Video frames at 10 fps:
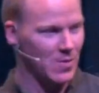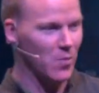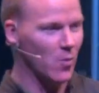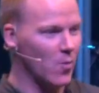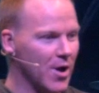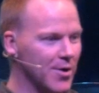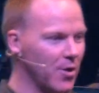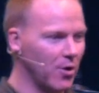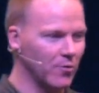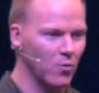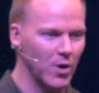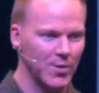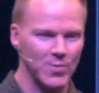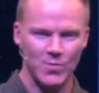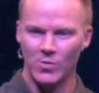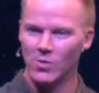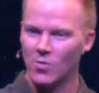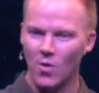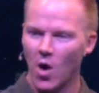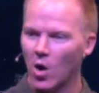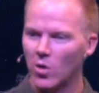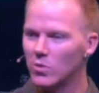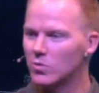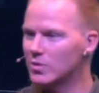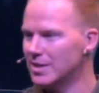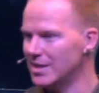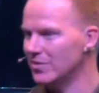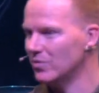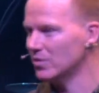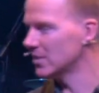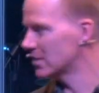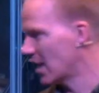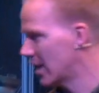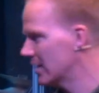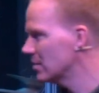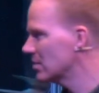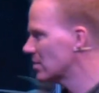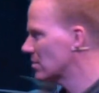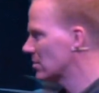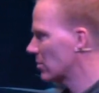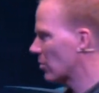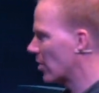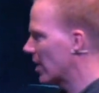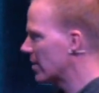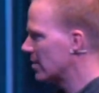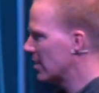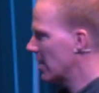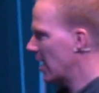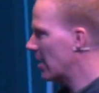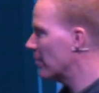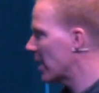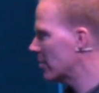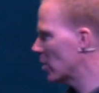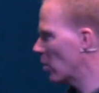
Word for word: number one, of what? Your own evil desires, all right? And maybe